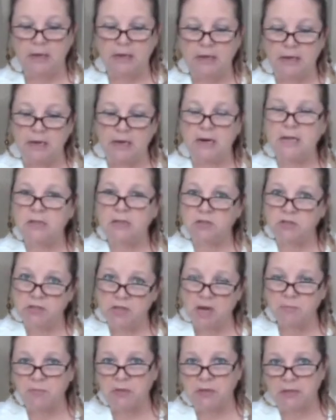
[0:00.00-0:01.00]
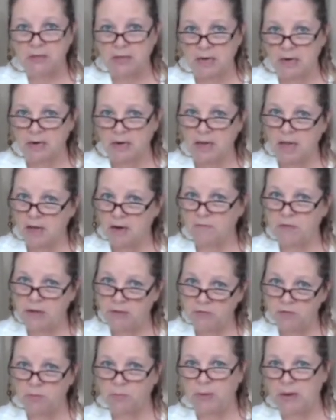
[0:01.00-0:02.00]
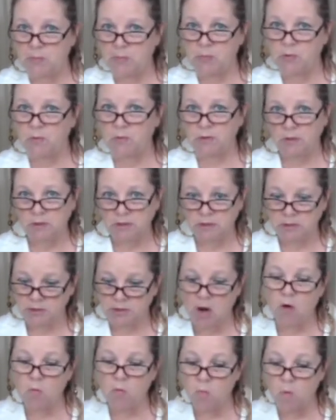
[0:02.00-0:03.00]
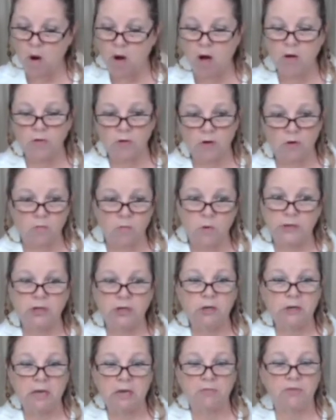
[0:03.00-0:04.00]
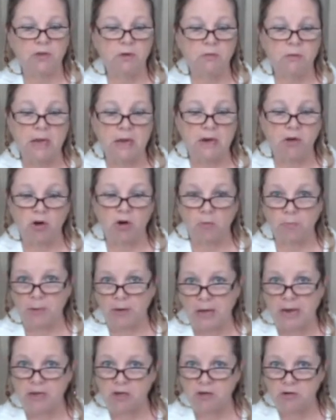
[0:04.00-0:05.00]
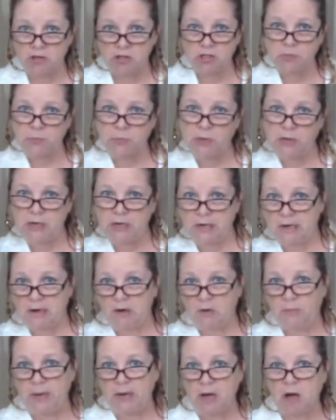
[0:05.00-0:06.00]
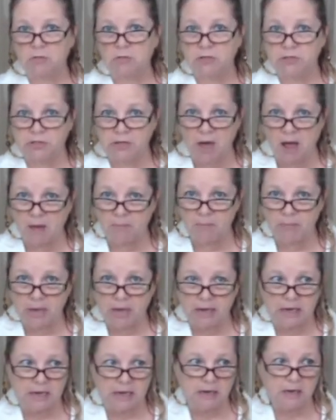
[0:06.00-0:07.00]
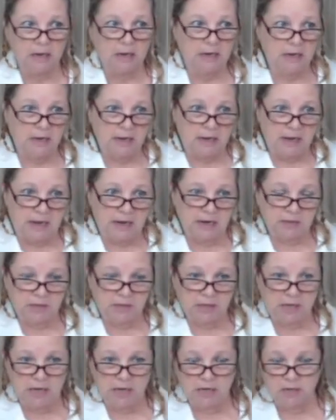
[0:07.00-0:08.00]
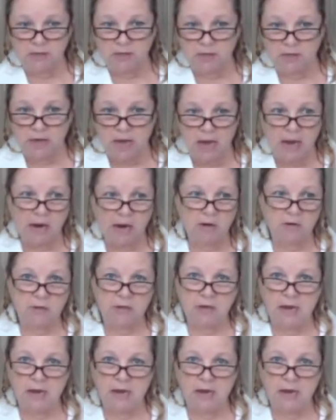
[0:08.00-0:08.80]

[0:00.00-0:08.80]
It eats something that a lot of other people don't want, or when you get through eating your plate, you just put it in a big old slop bucket, and at the end of the day or the